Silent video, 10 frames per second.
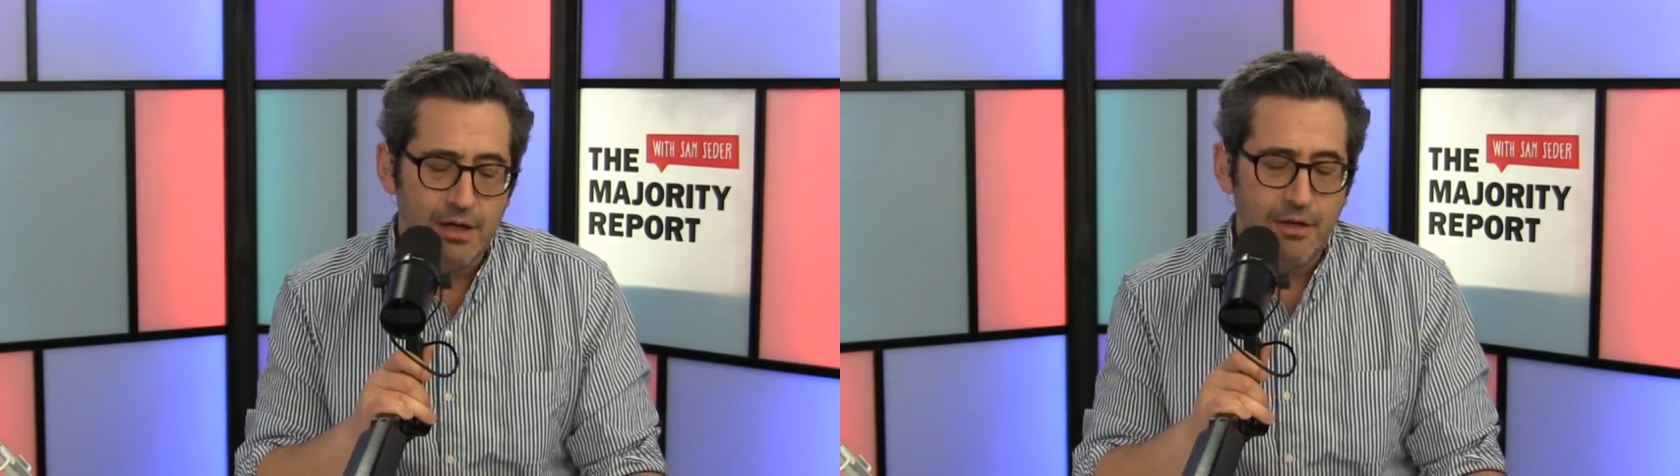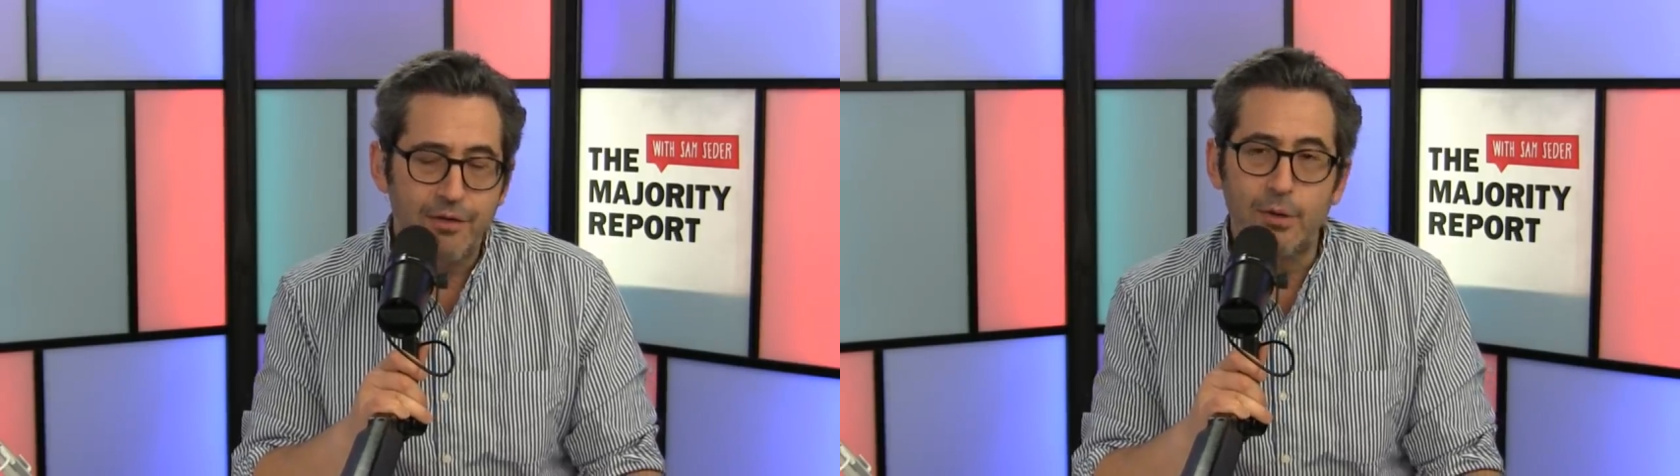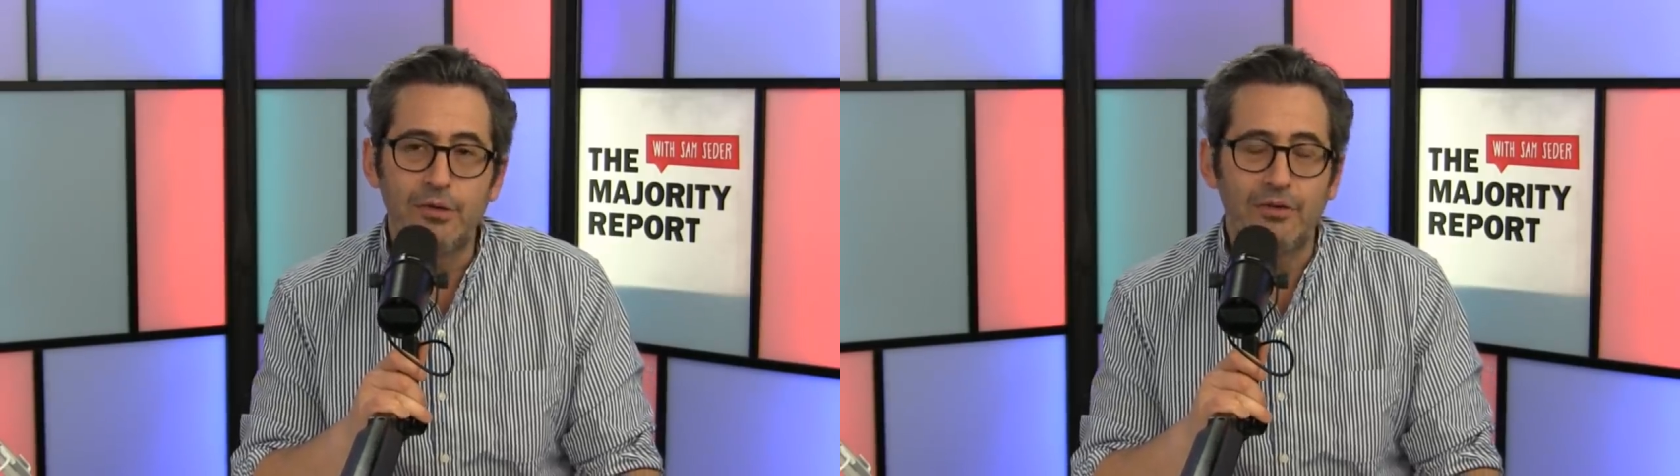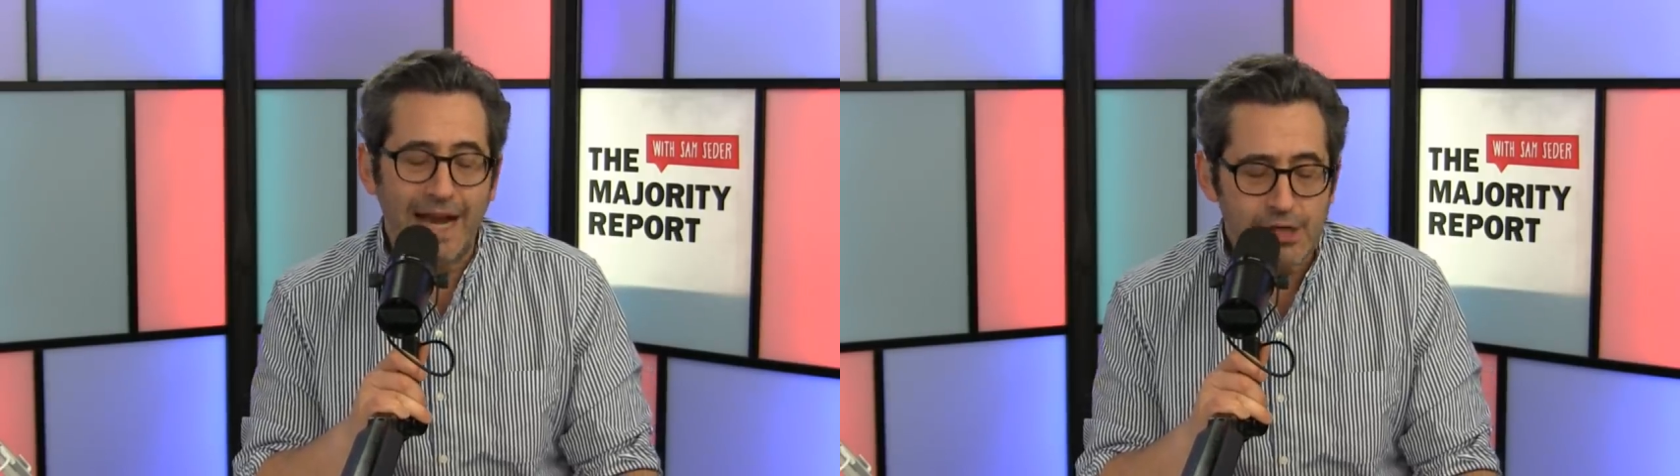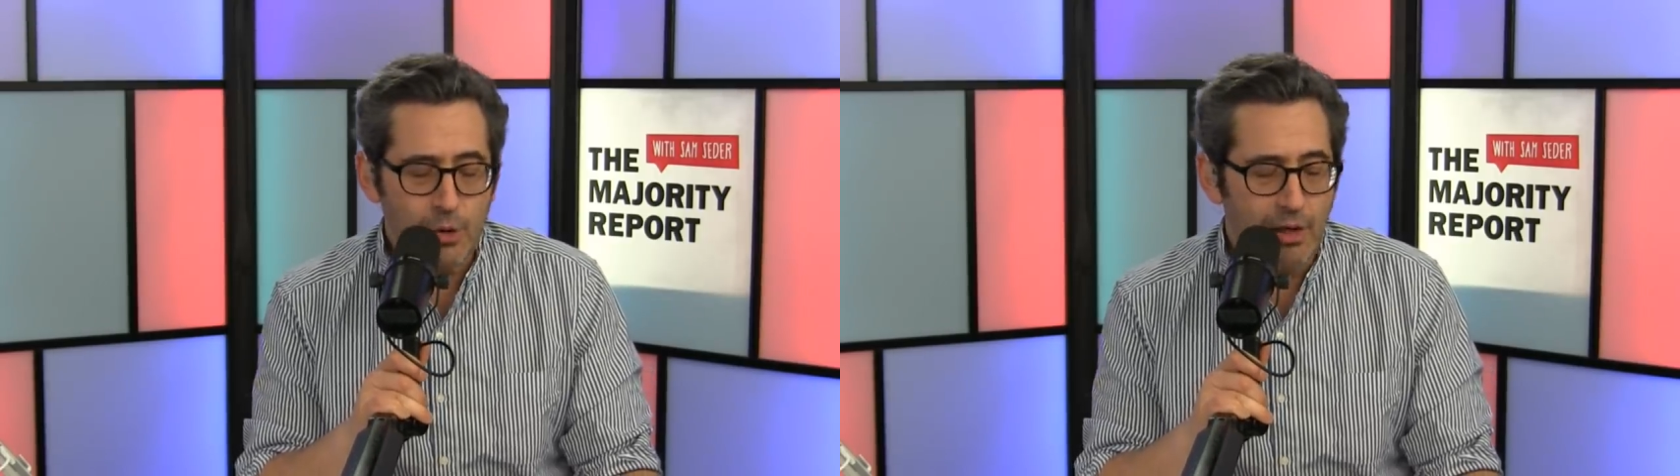through
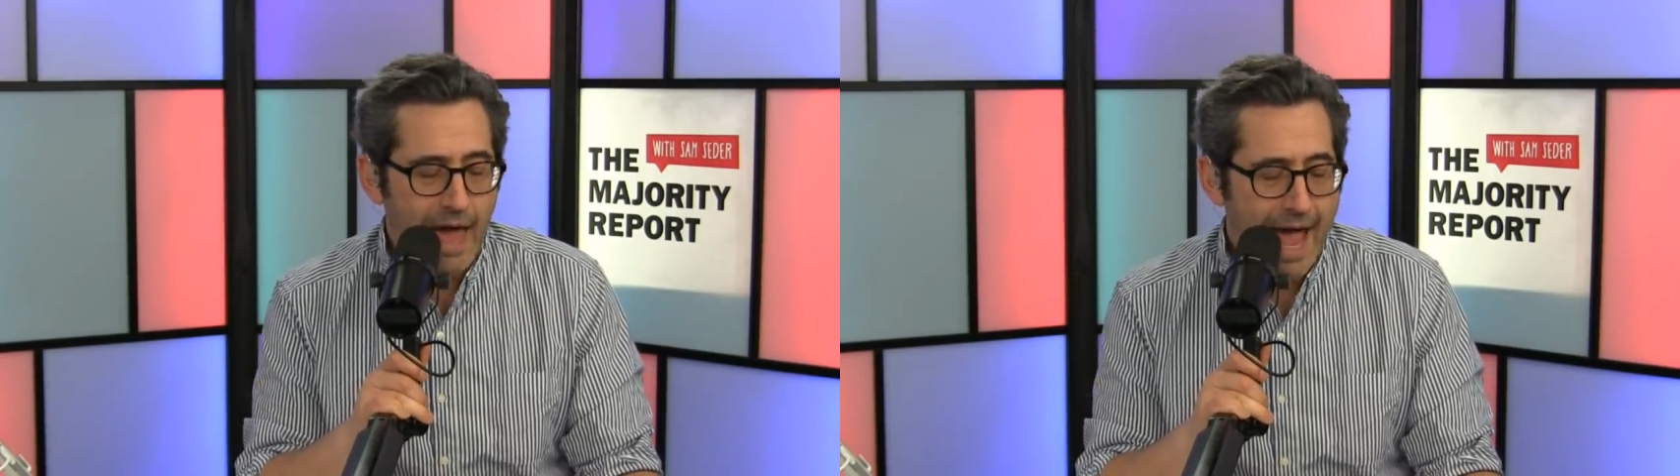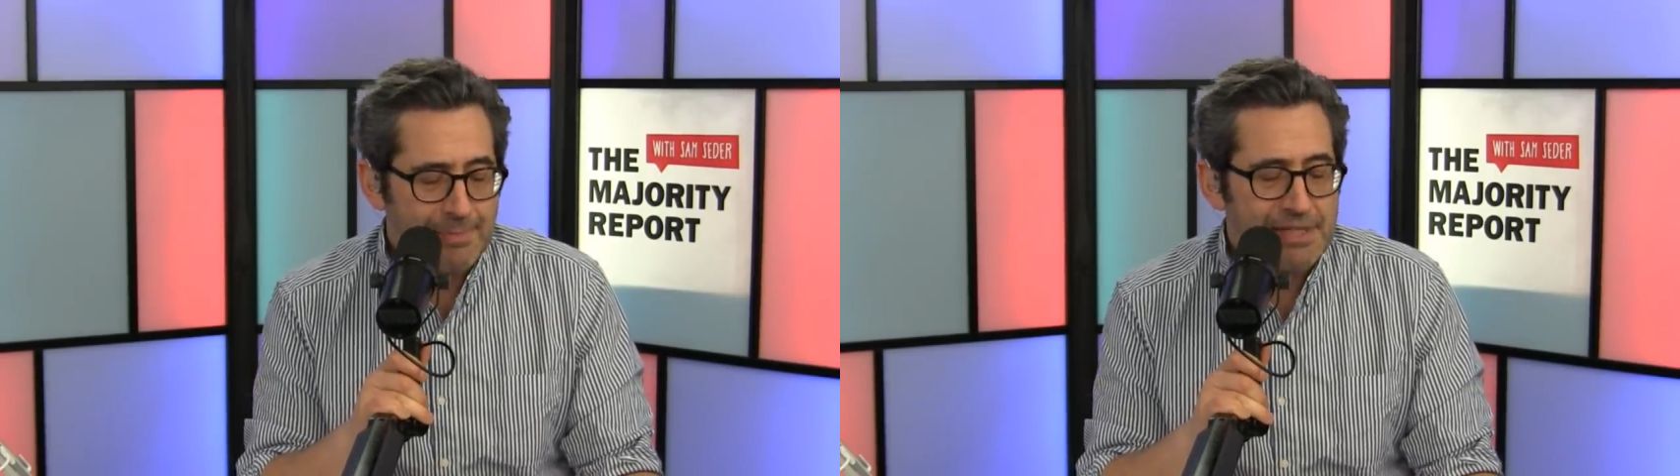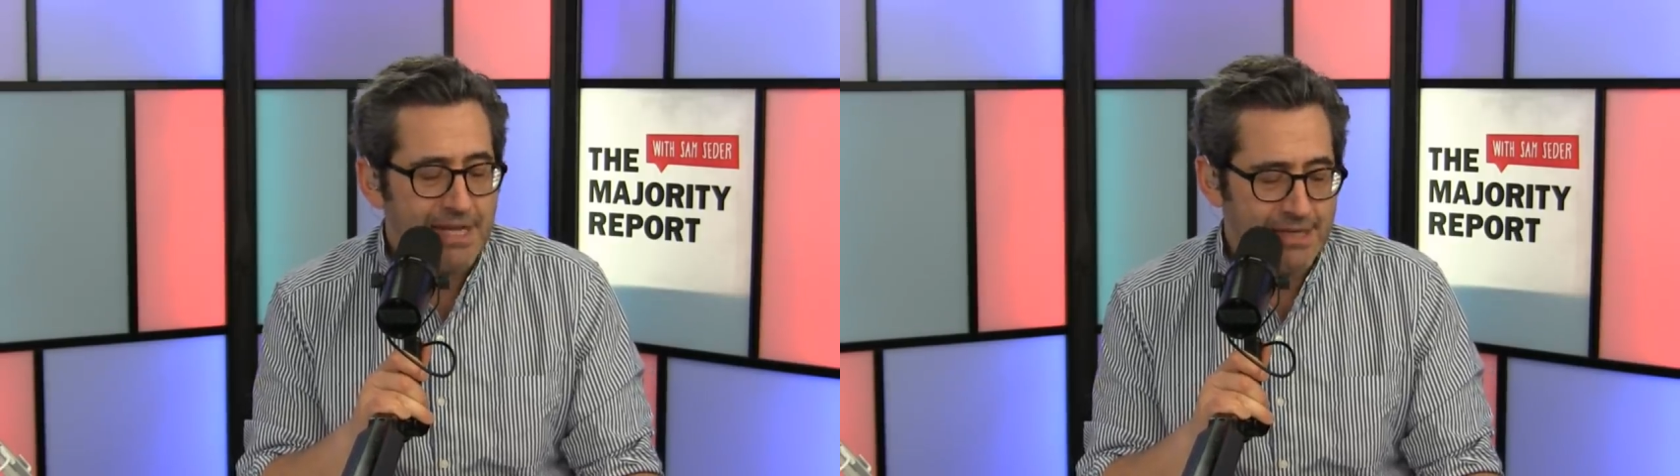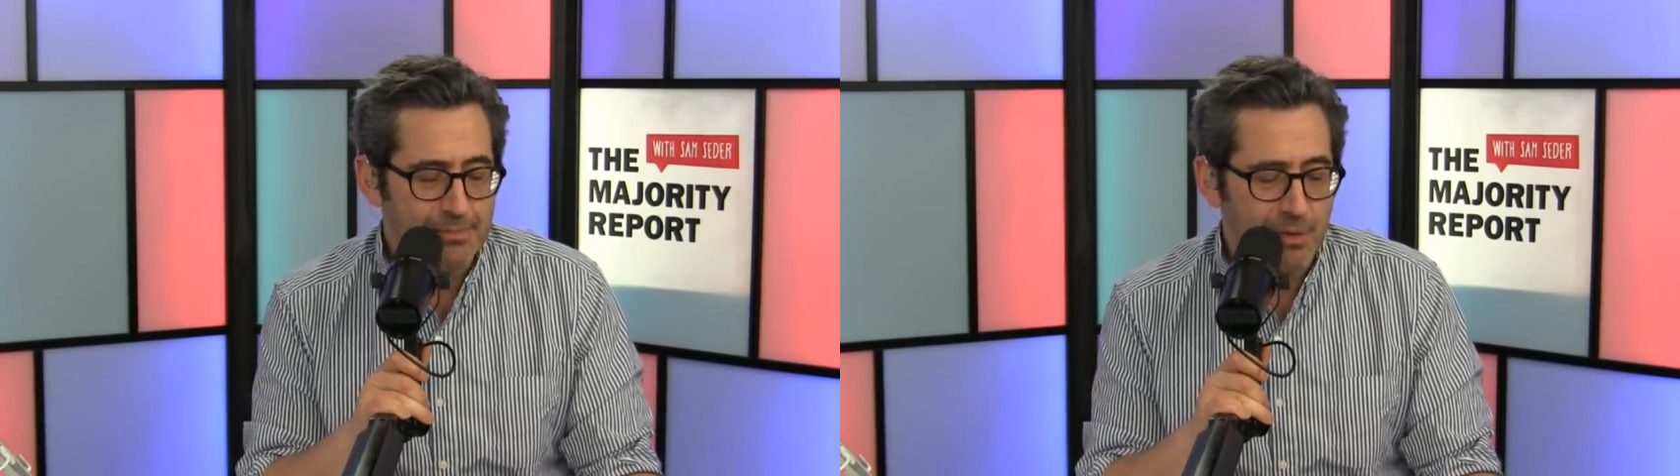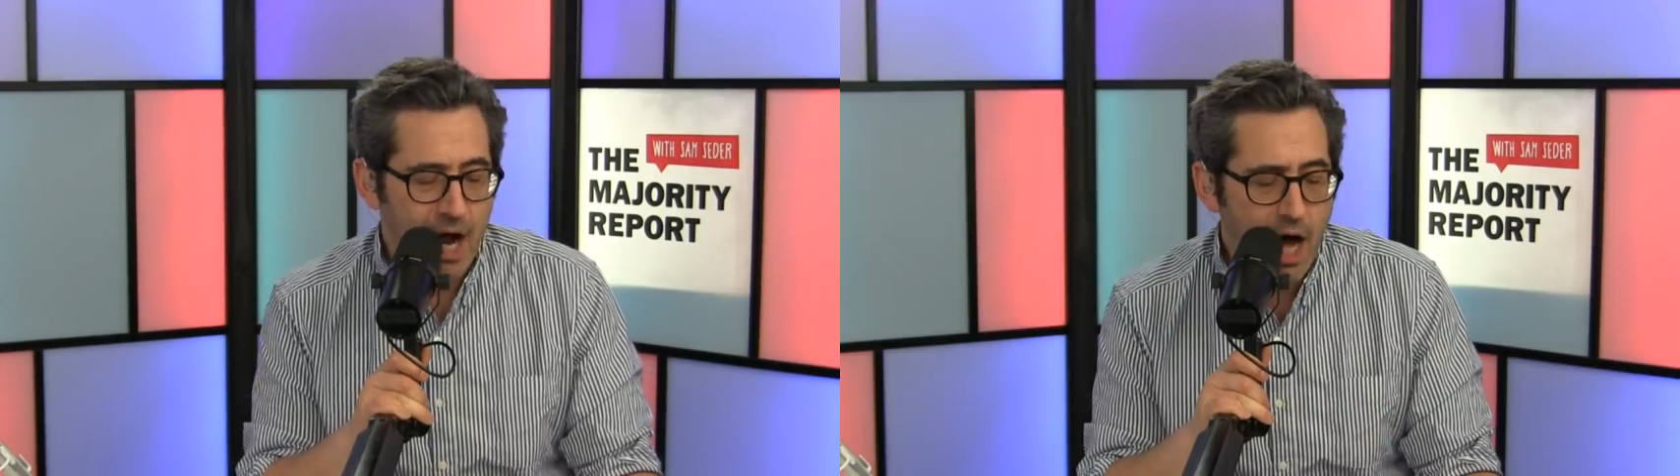sexual
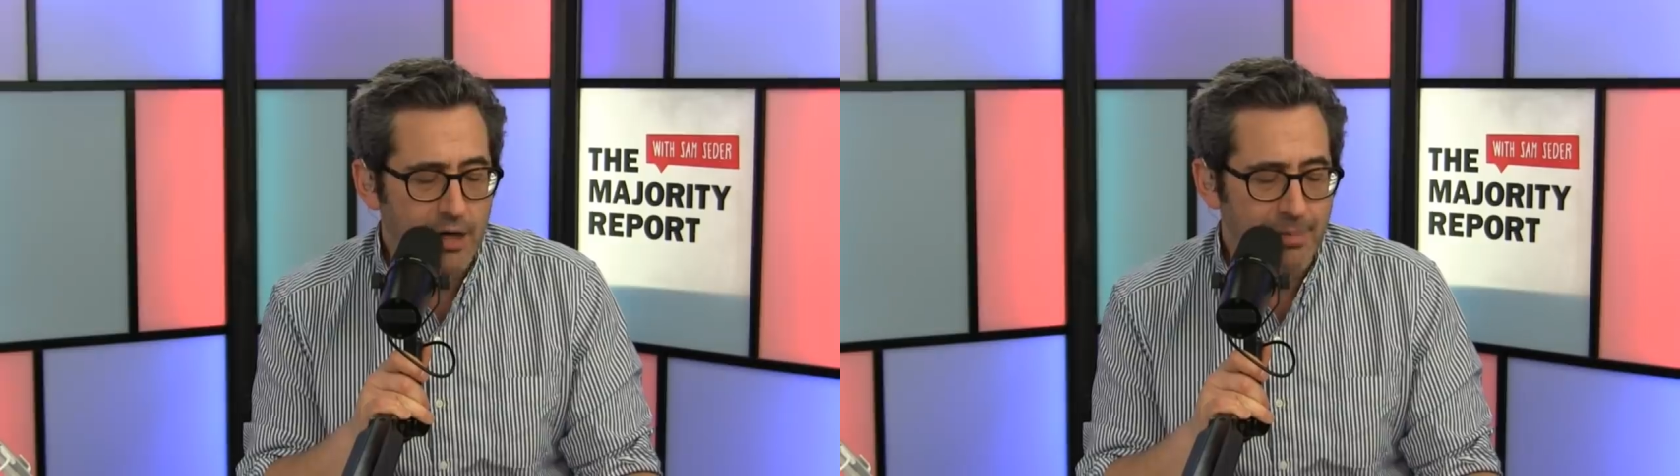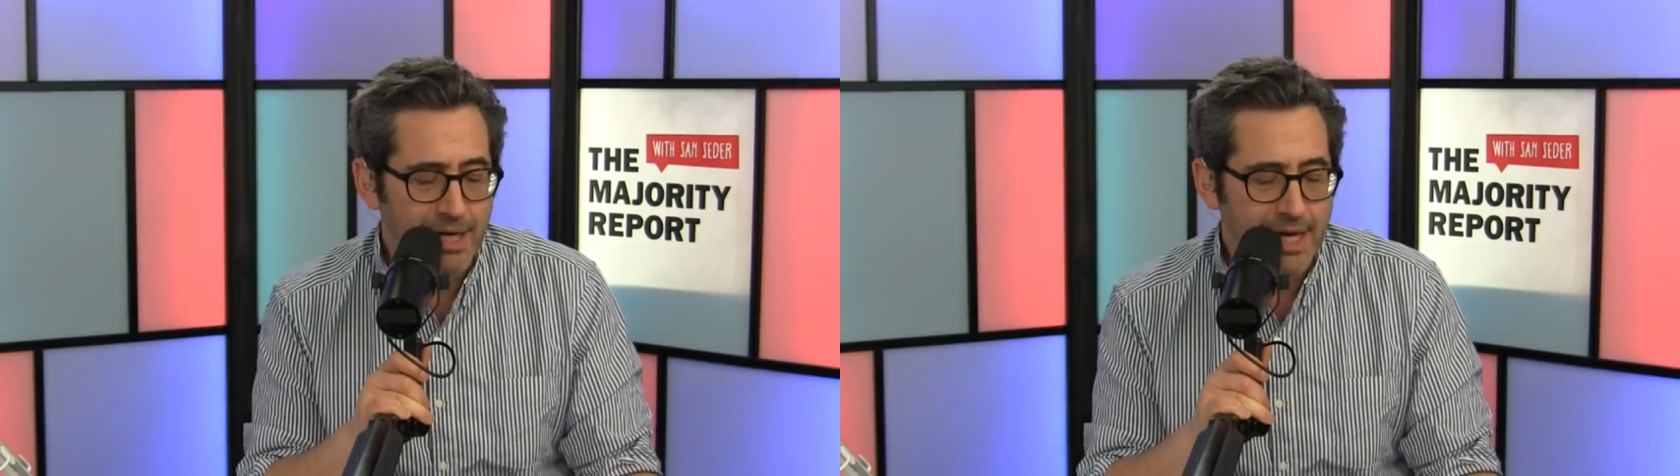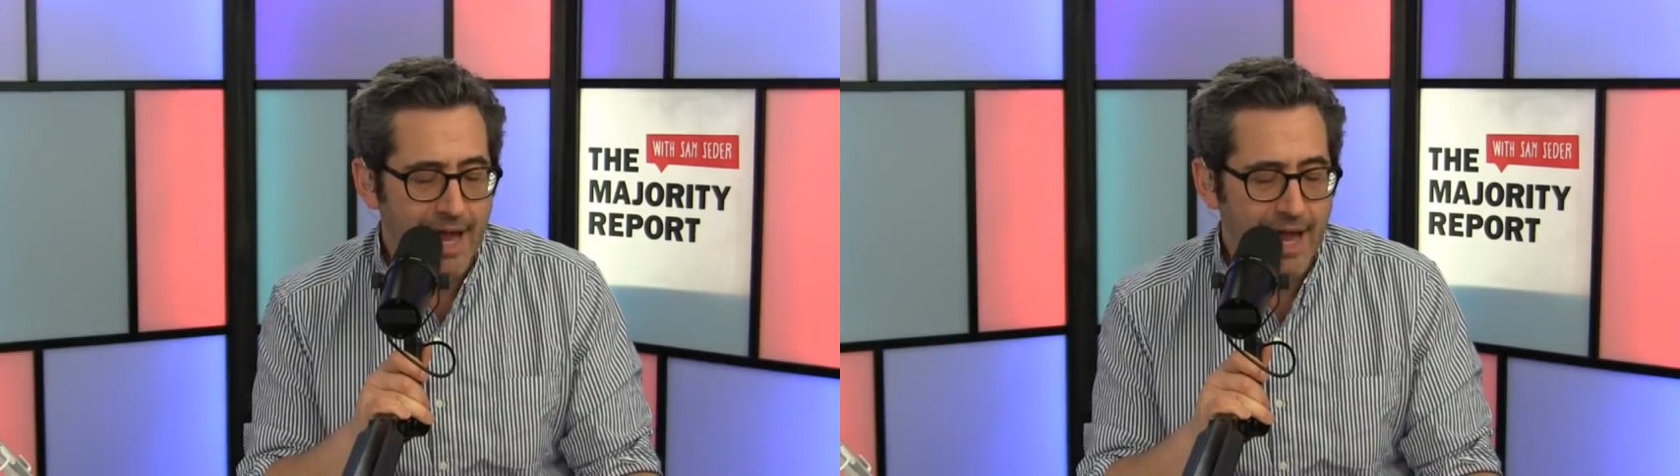abstinence, monogamy,